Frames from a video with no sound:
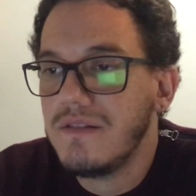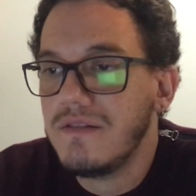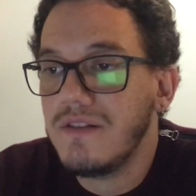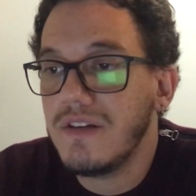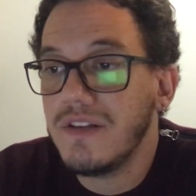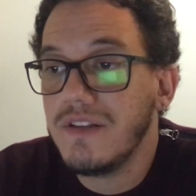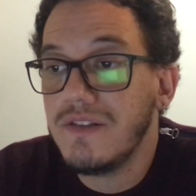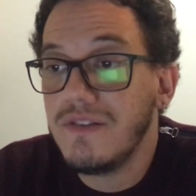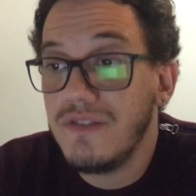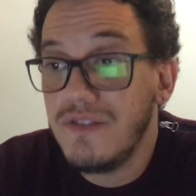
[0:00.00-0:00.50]

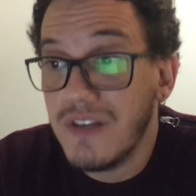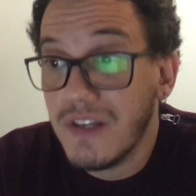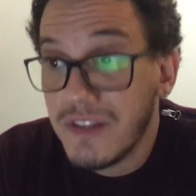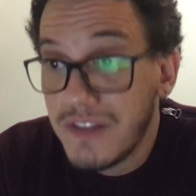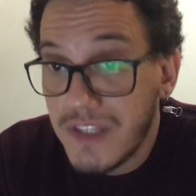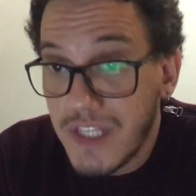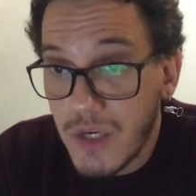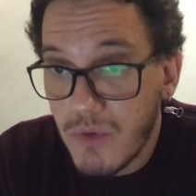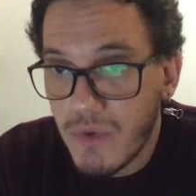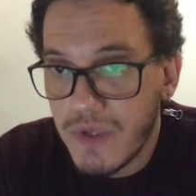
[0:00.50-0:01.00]
the
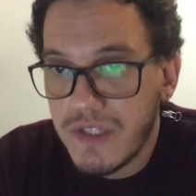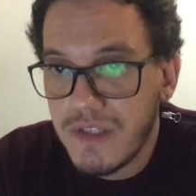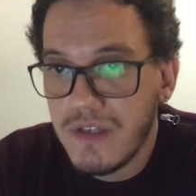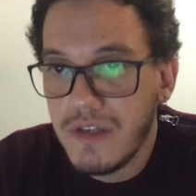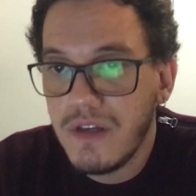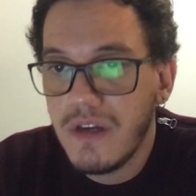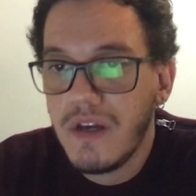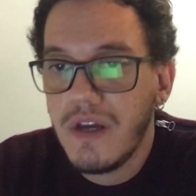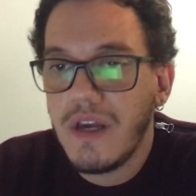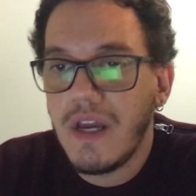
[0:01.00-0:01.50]

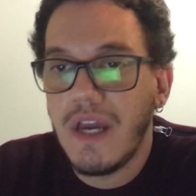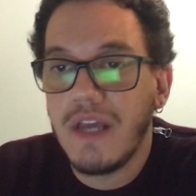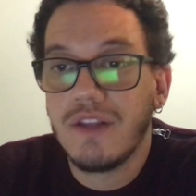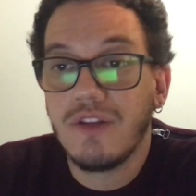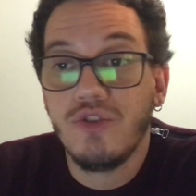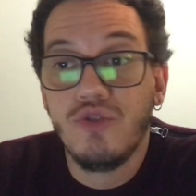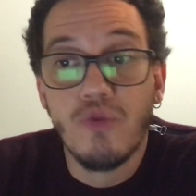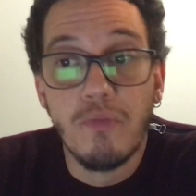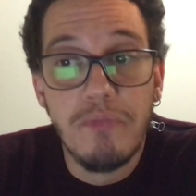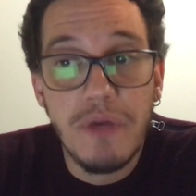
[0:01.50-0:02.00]
antiquity
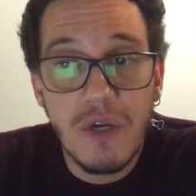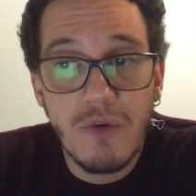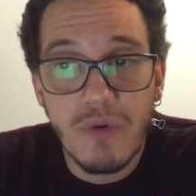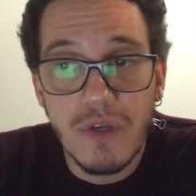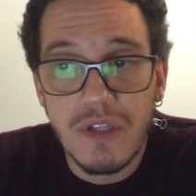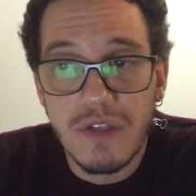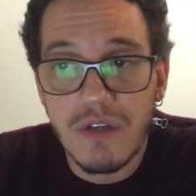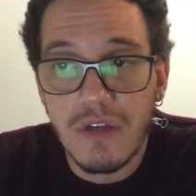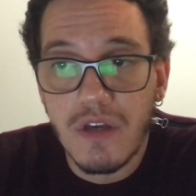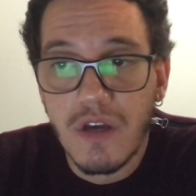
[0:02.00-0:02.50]
and
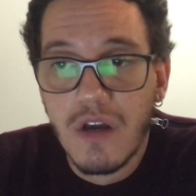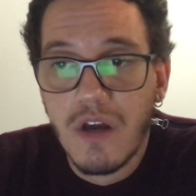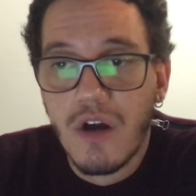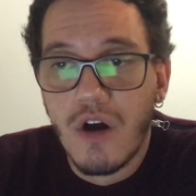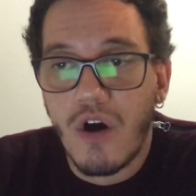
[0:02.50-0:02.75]
ubiquity